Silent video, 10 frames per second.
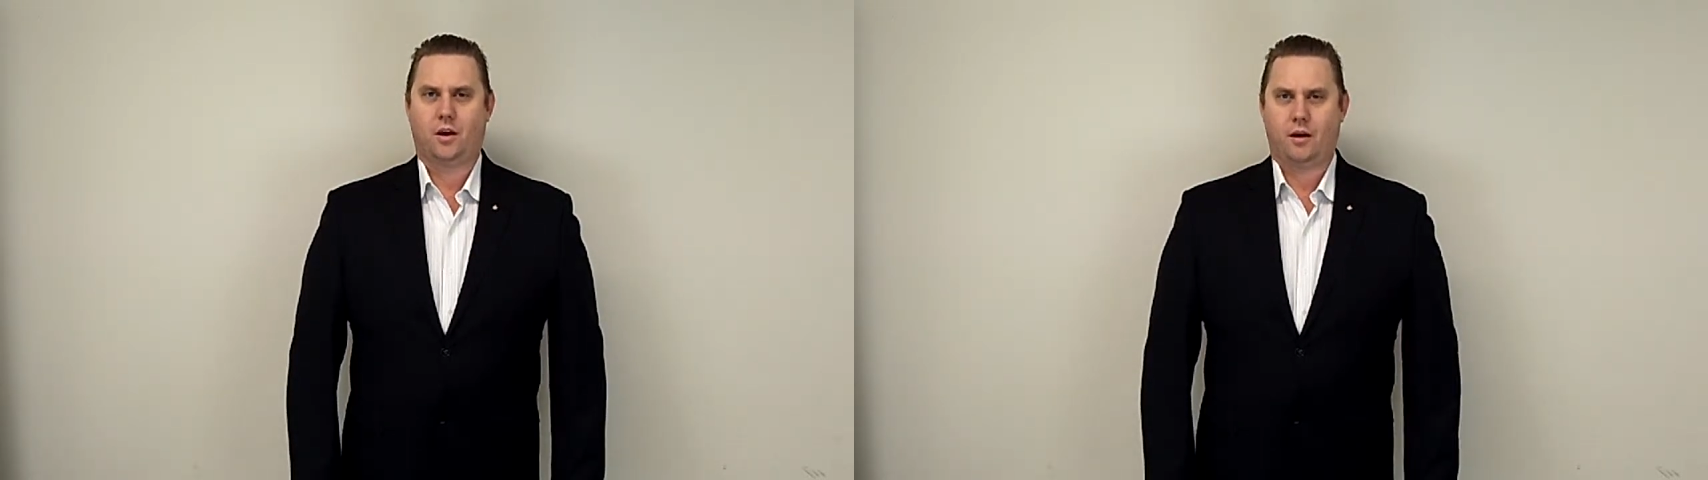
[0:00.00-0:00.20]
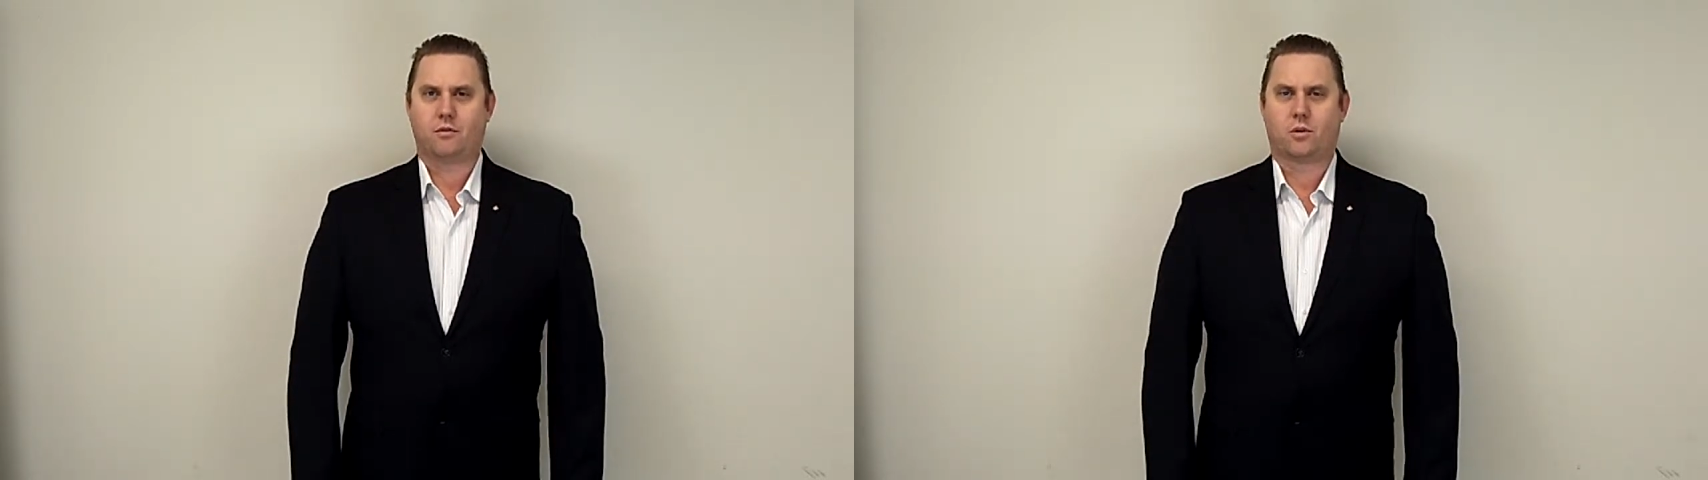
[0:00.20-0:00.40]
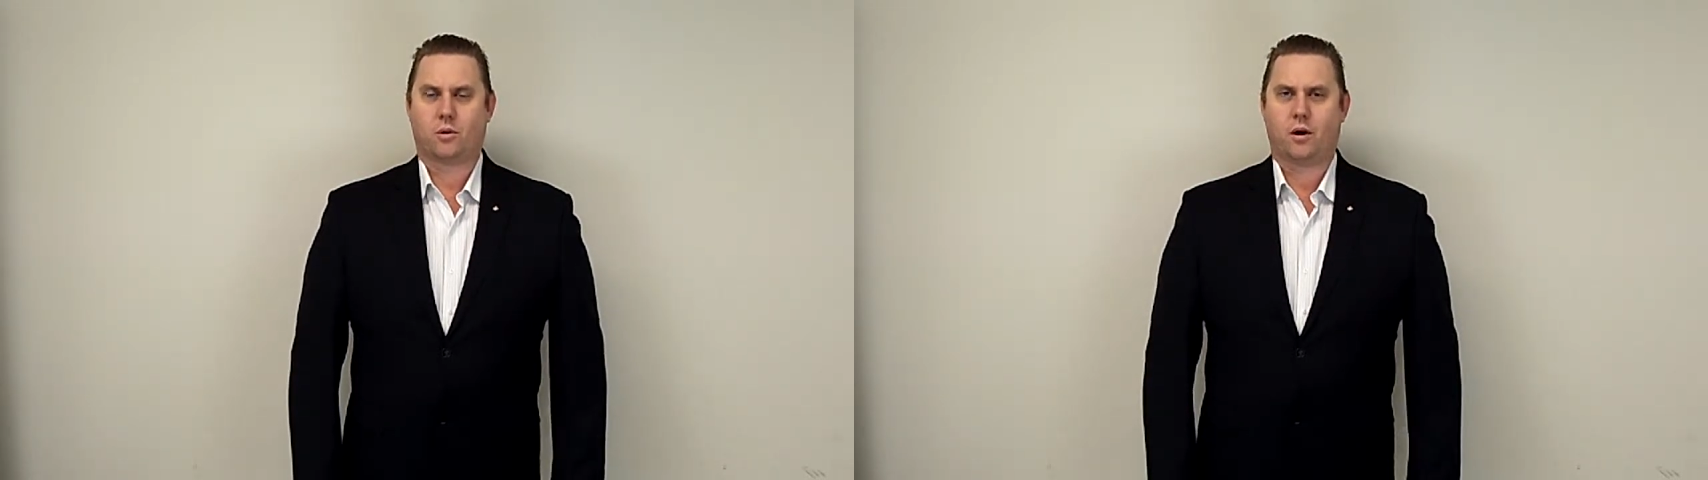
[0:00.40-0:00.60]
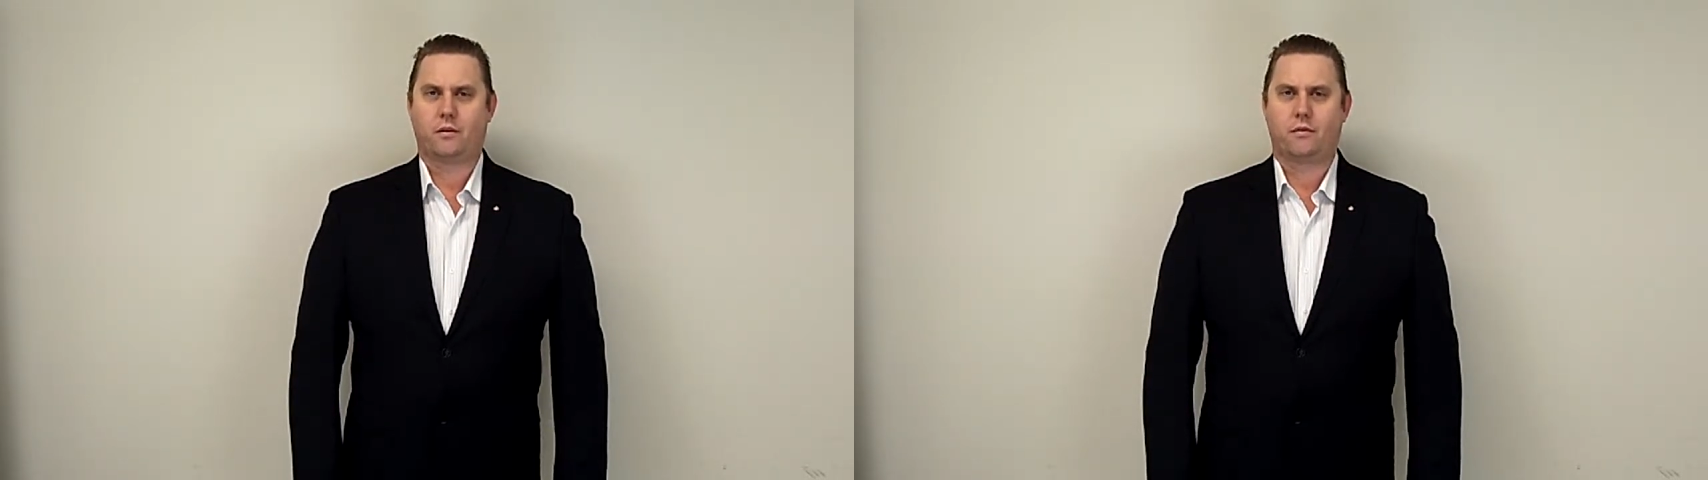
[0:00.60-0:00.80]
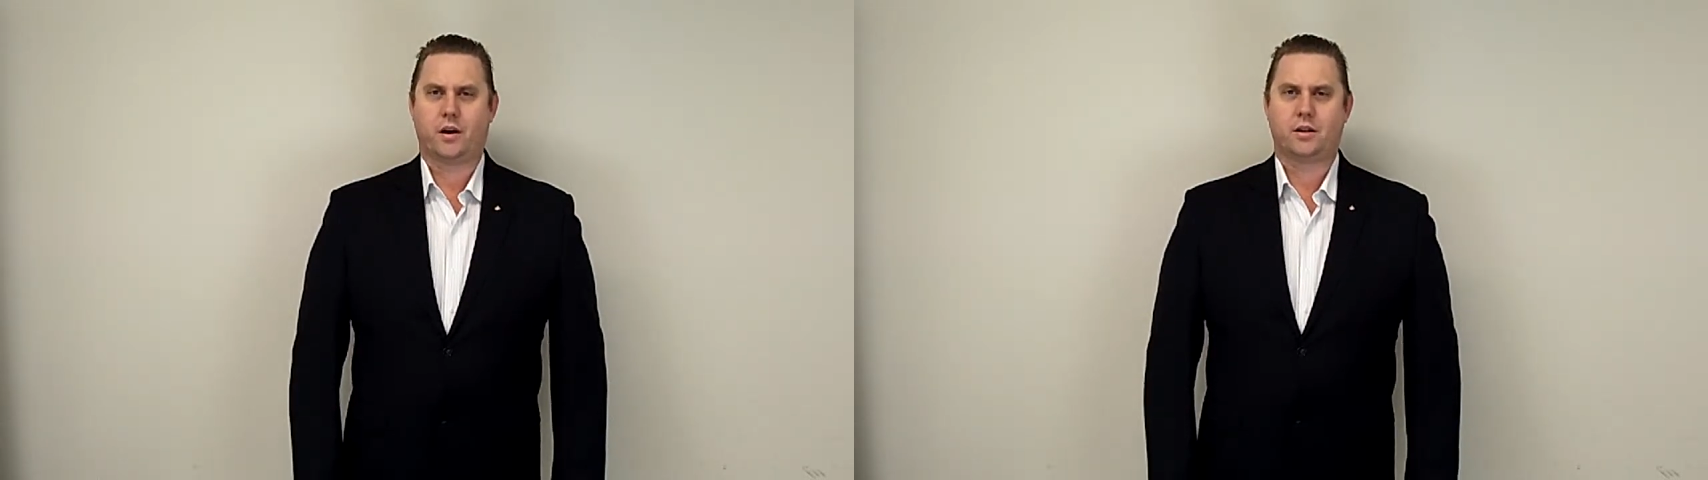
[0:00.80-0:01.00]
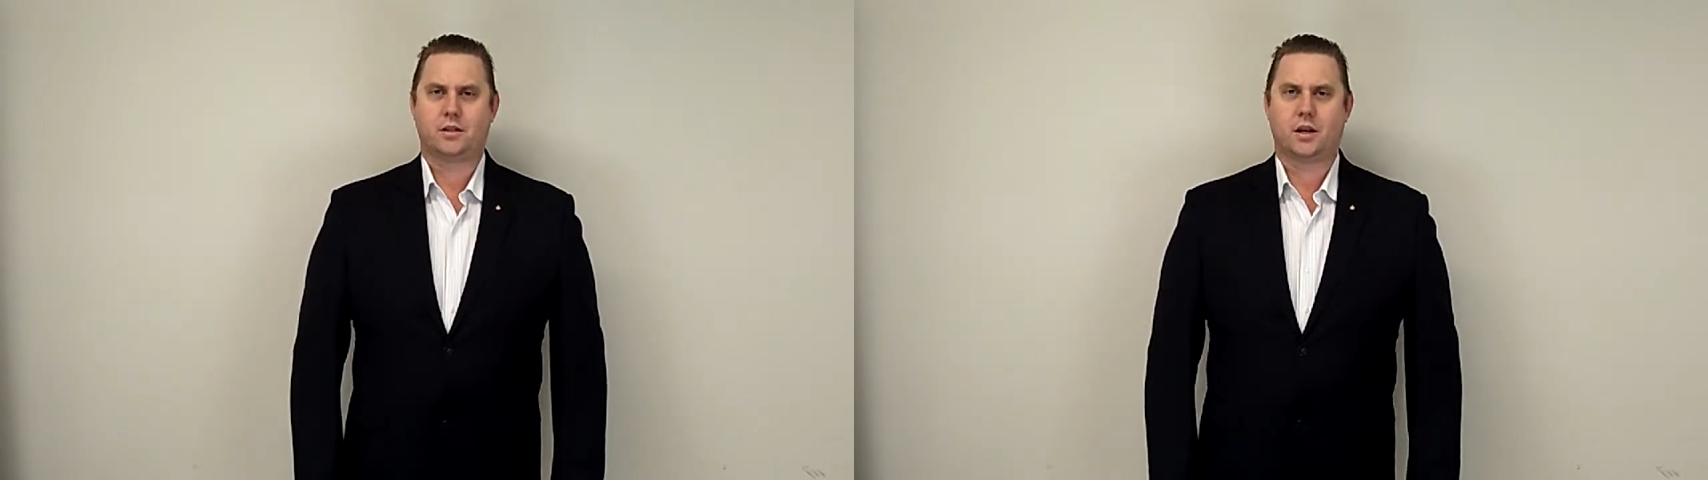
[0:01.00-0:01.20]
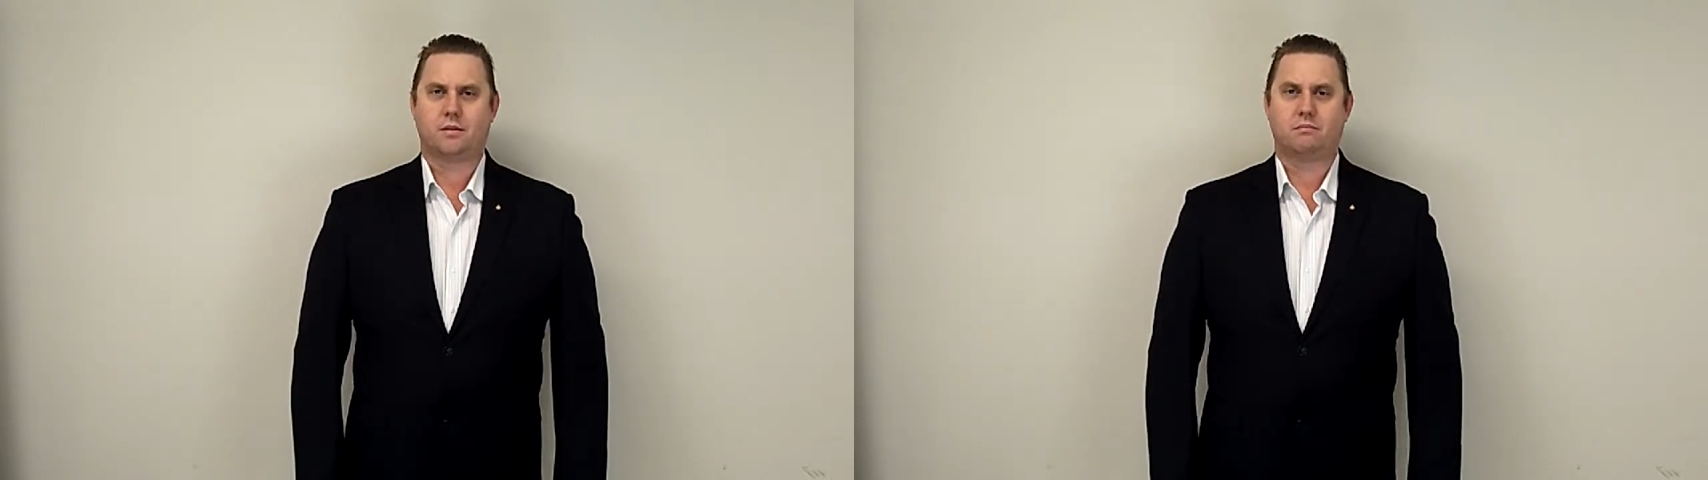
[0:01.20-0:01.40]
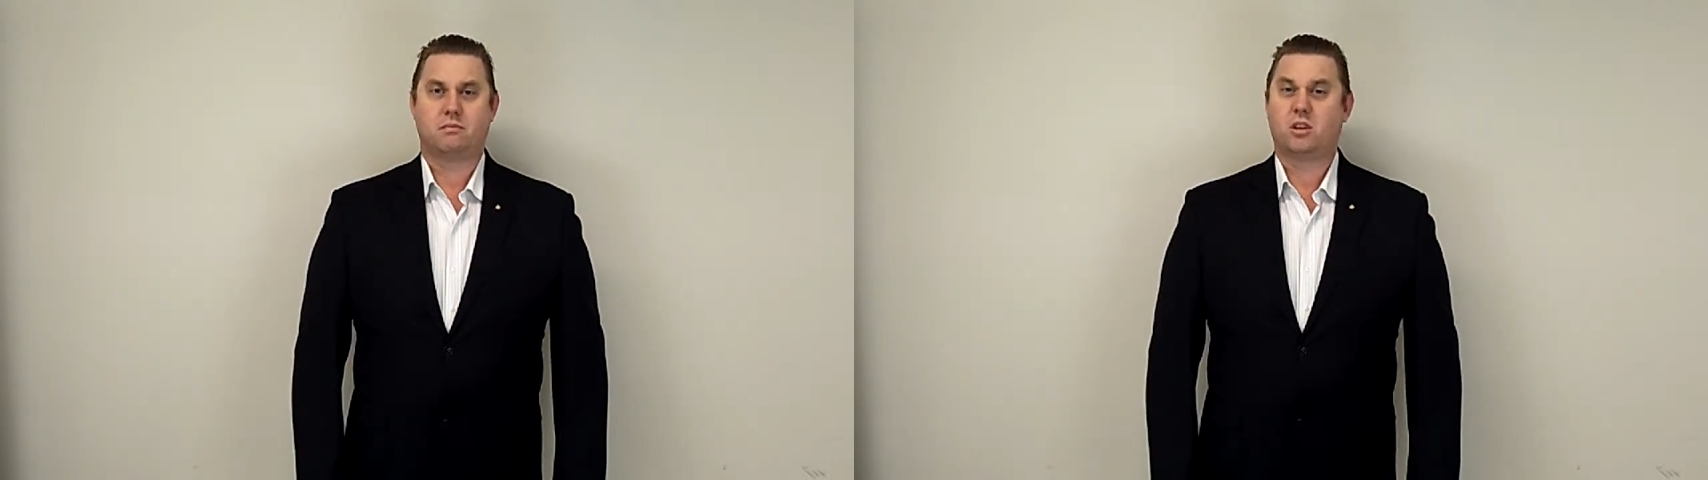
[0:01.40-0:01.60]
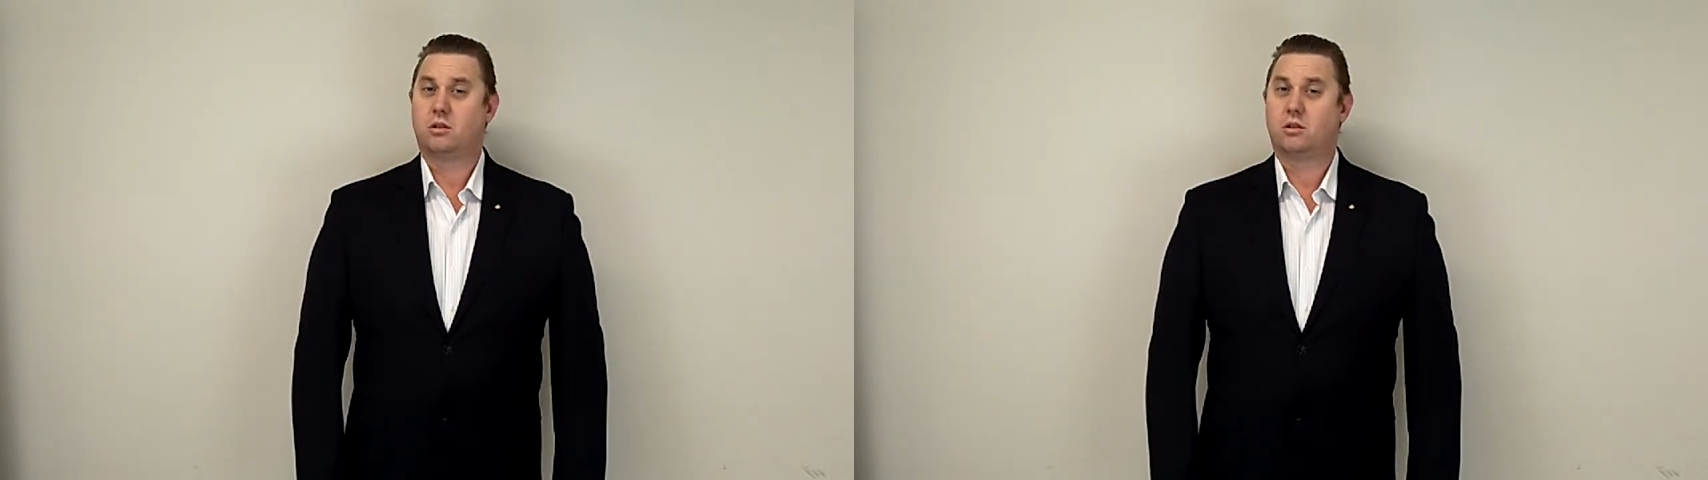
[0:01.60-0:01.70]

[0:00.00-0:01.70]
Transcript: you haven't quite found yet?